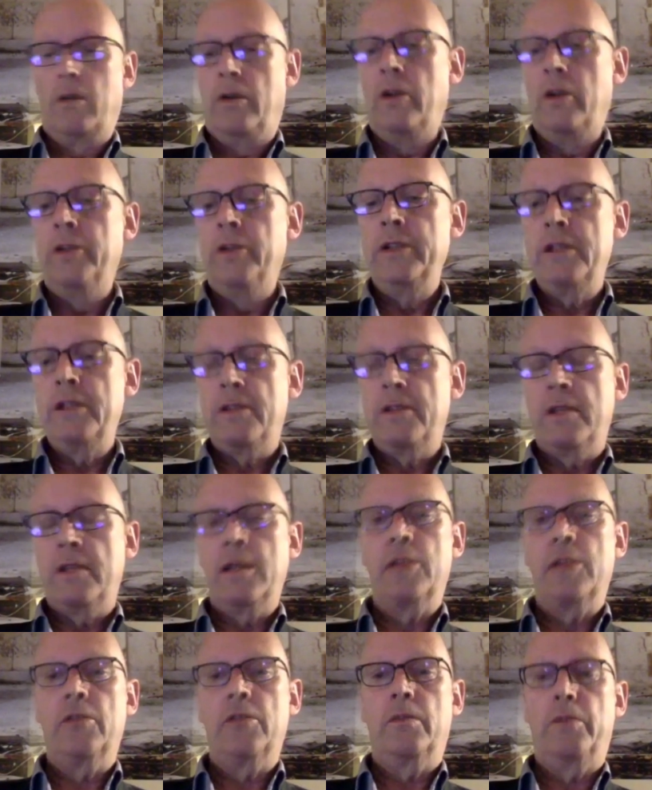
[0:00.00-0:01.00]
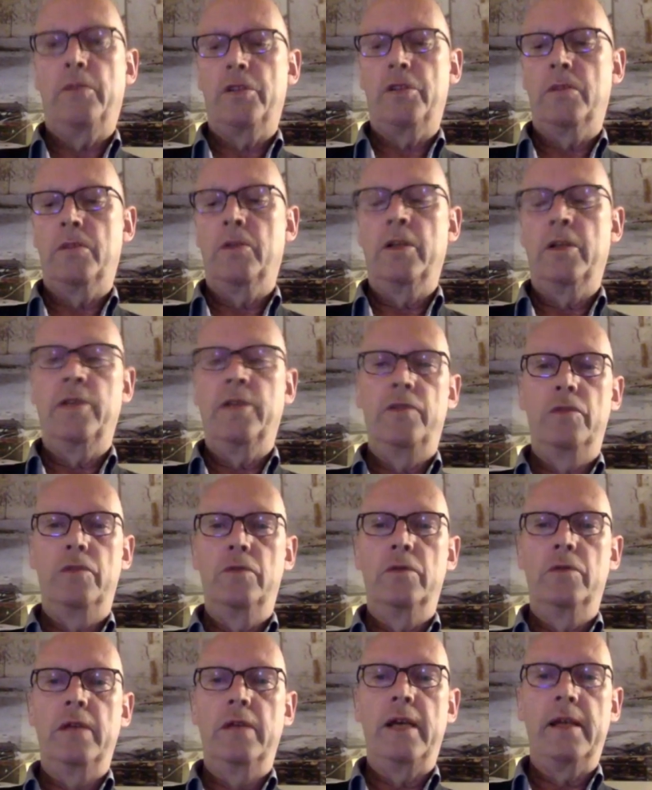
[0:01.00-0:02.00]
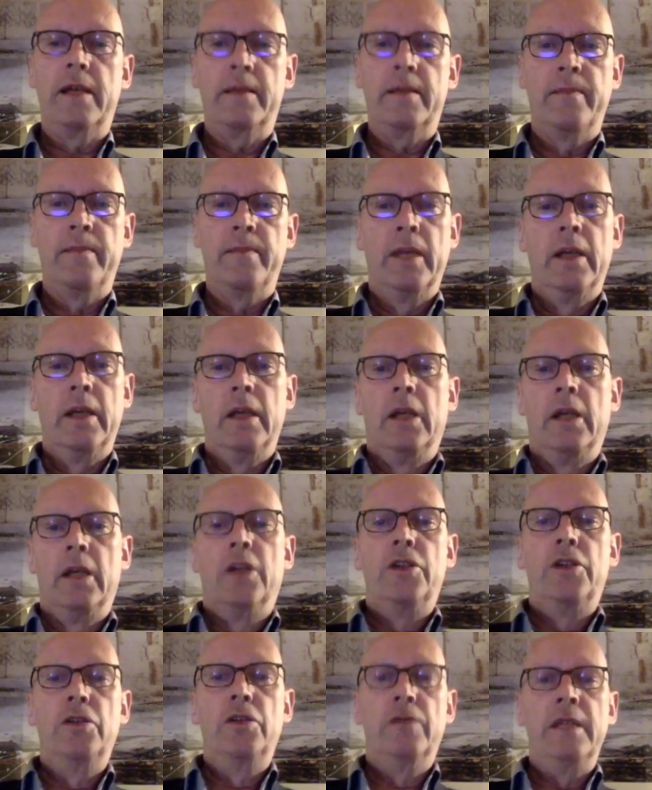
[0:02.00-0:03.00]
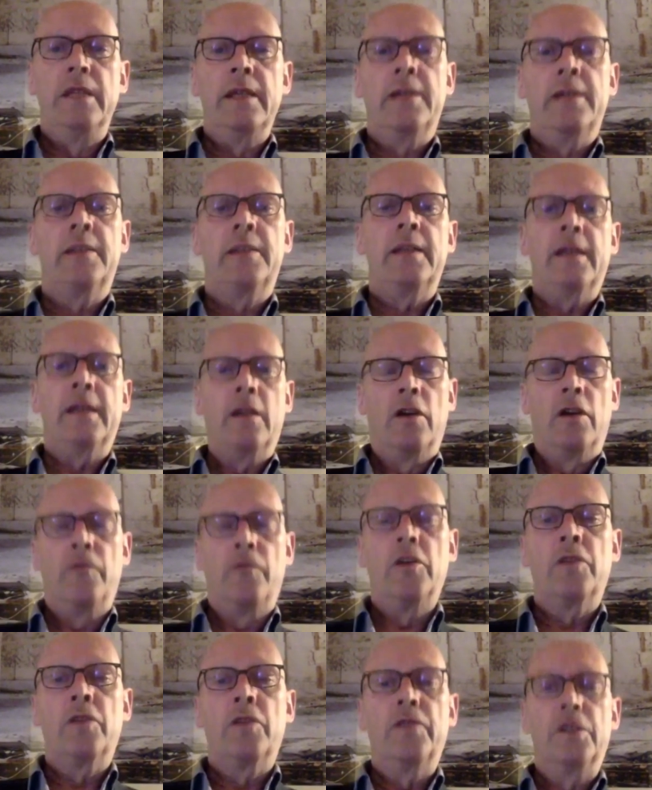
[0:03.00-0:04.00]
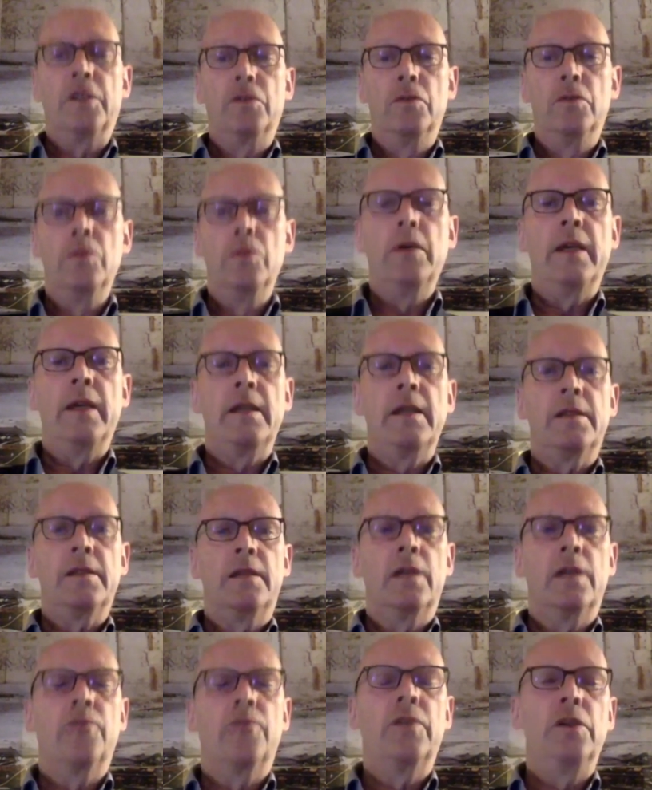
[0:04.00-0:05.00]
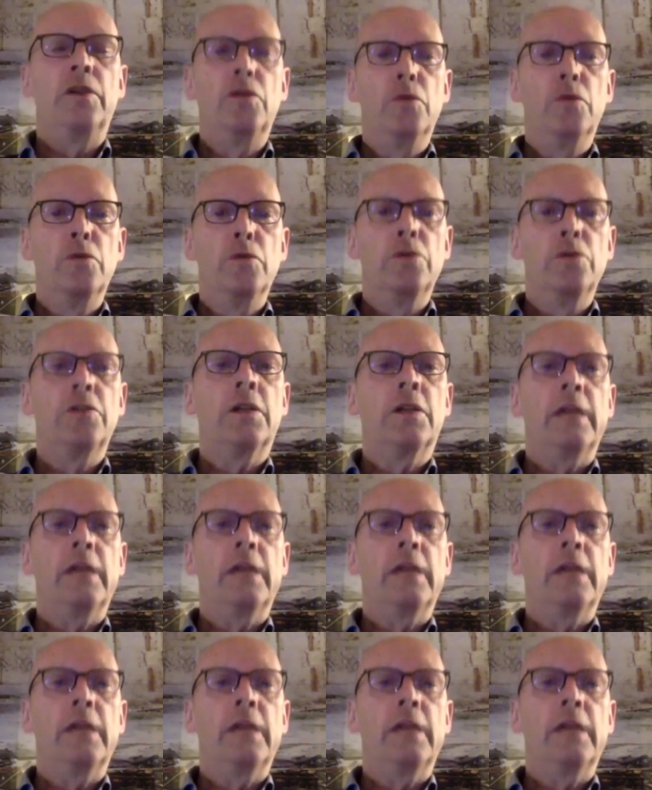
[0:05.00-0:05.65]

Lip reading: all these things are possible if you do that. The unique thing of what we do is that we use